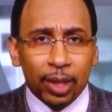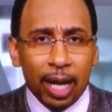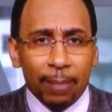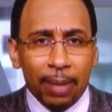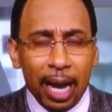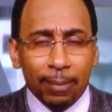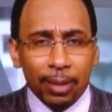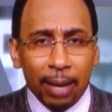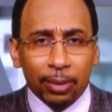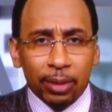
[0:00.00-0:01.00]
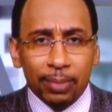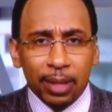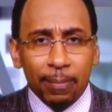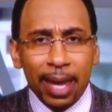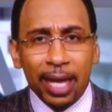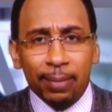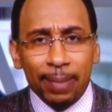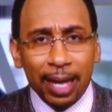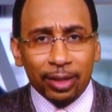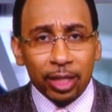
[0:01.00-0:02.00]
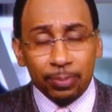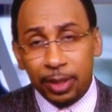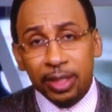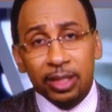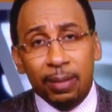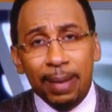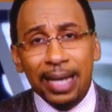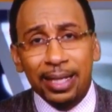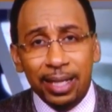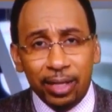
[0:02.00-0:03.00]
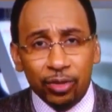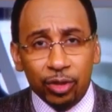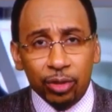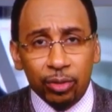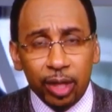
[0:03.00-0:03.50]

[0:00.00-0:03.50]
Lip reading: I'm going to be a man about this because somebody needs to.